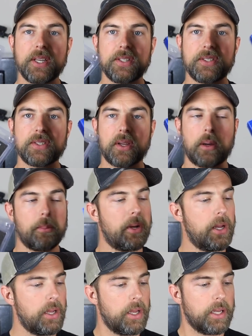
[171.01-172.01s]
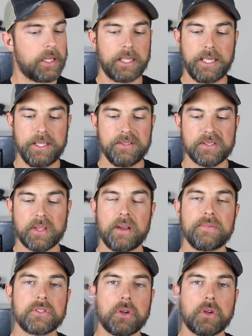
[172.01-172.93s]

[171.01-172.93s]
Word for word: It's some um, cleaning stuff.